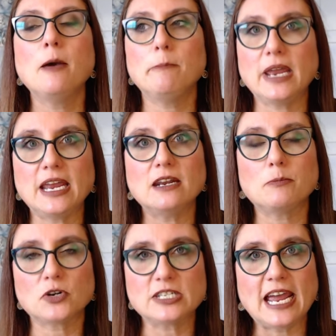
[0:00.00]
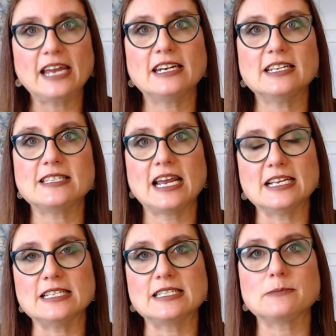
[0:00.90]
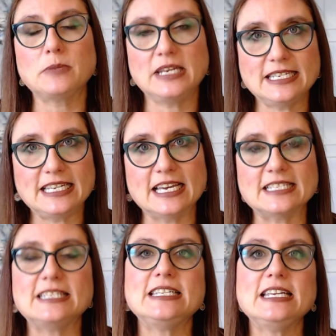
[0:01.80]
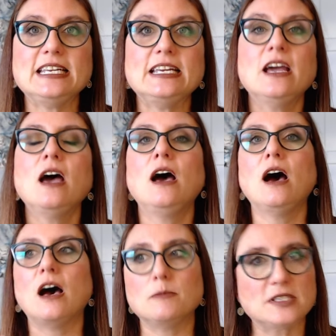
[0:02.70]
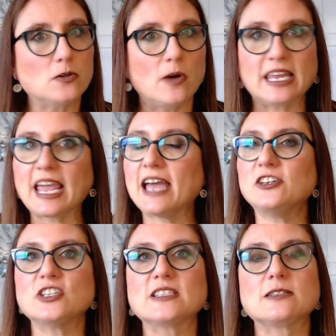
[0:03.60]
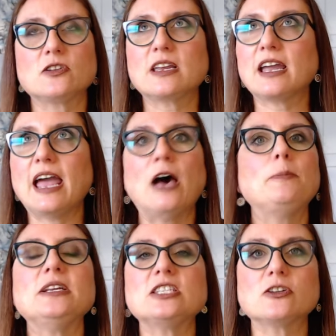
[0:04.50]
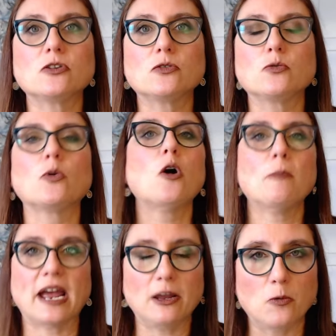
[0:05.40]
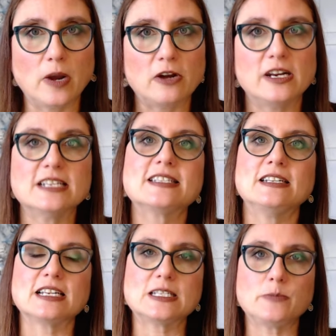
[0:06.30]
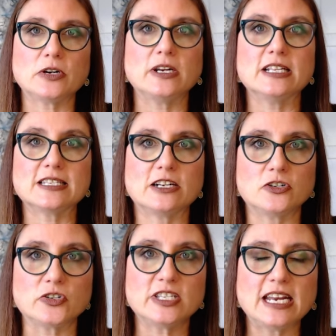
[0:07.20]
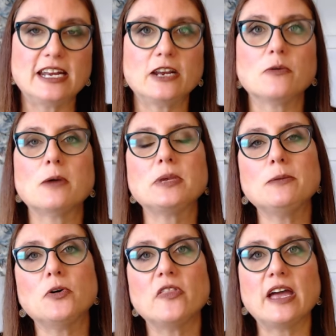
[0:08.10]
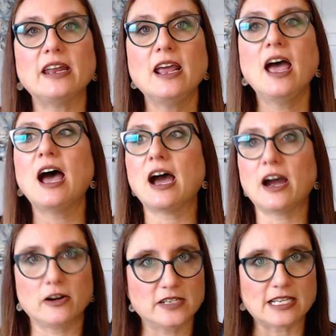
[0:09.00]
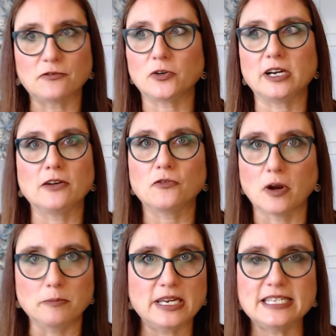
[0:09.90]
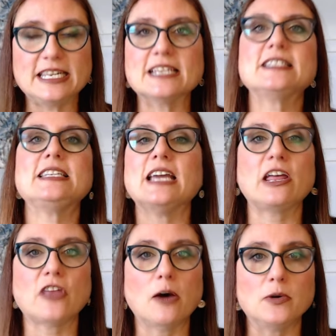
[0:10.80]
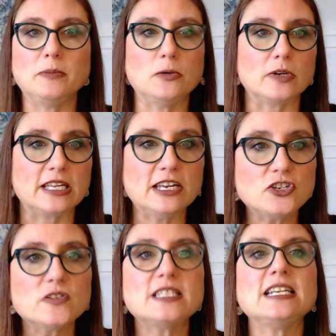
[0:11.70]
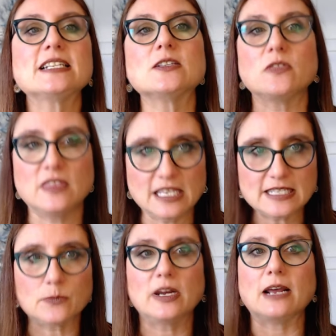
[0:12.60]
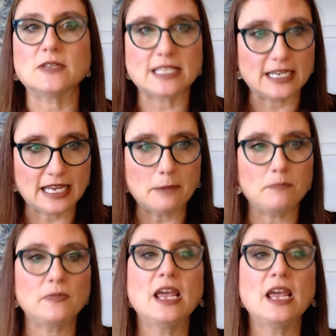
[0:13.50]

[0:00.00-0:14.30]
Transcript: main protagonist has P T S D. Um, so again, just helping to grow my awareness and experience and understanding around people that are suffering from P T S D, I thought would be really interesting. So this one, I was like, yep,